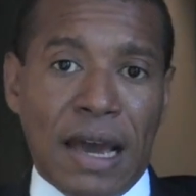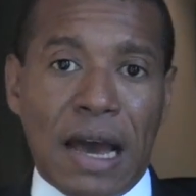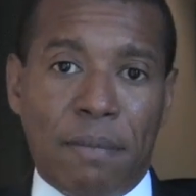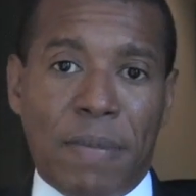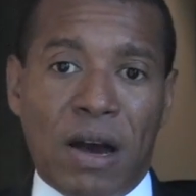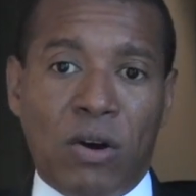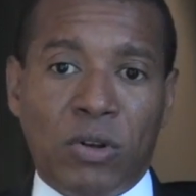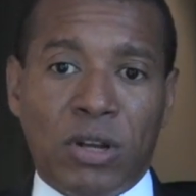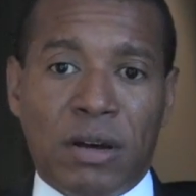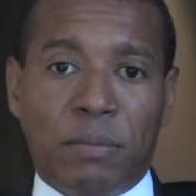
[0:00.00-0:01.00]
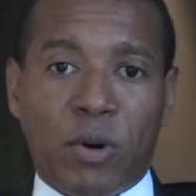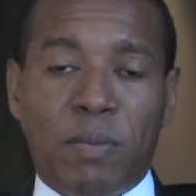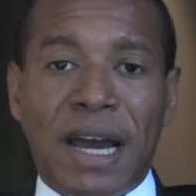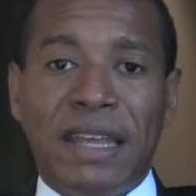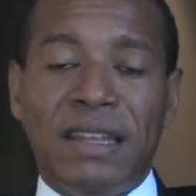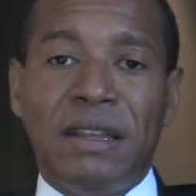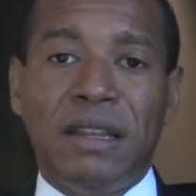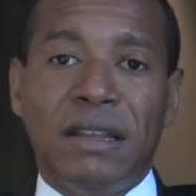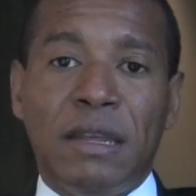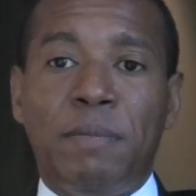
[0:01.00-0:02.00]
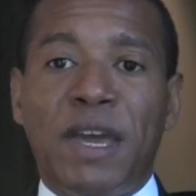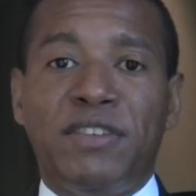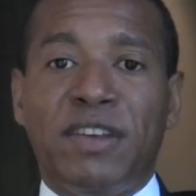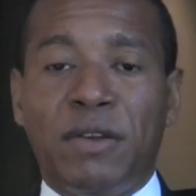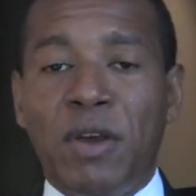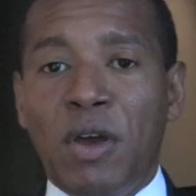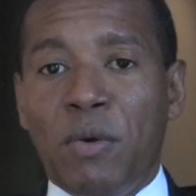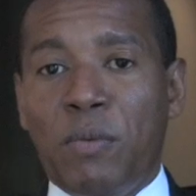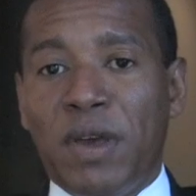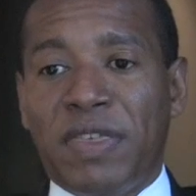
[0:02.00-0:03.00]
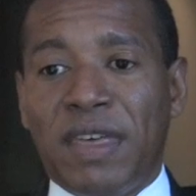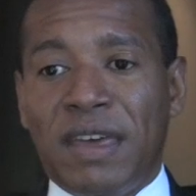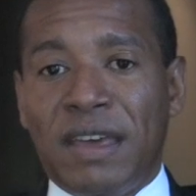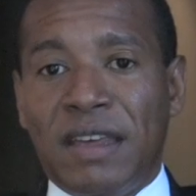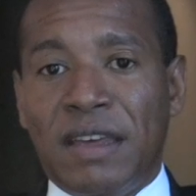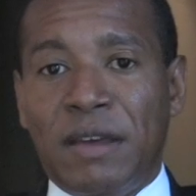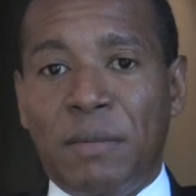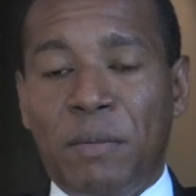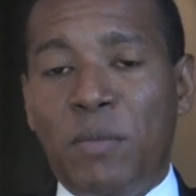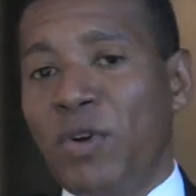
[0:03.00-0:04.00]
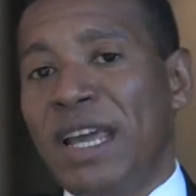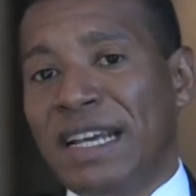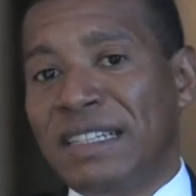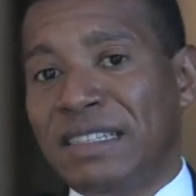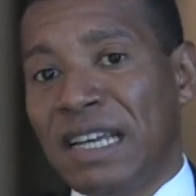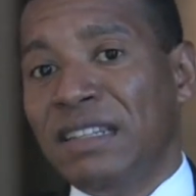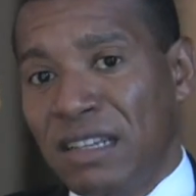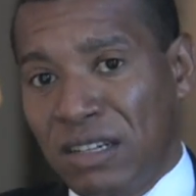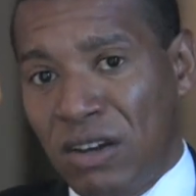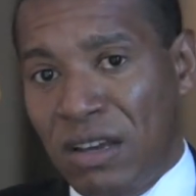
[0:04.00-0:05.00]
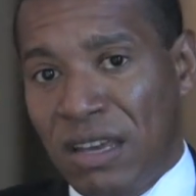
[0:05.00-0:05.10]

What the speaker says: about providing the patient with a more extended